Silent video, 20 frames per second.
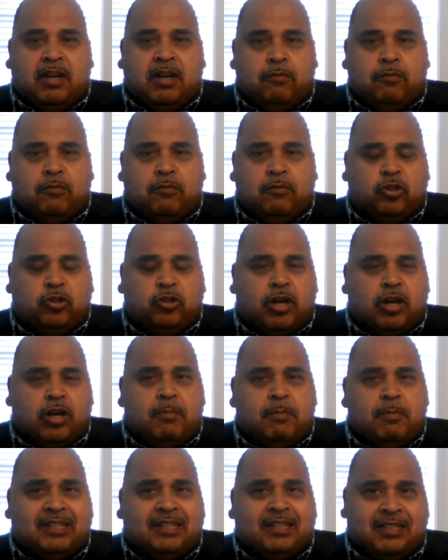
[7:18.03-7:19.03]
And when we're
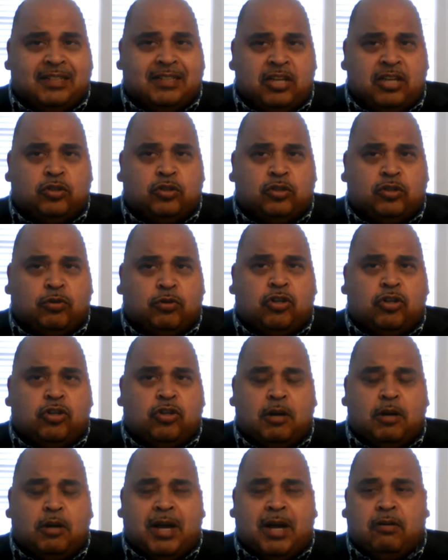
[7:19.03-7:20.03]
talking about seniors, we're
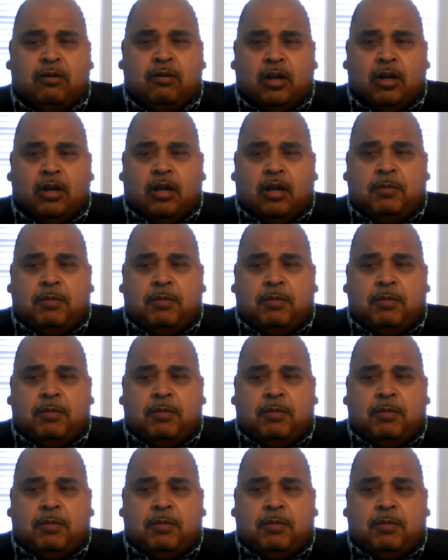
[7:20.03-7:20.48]
talking about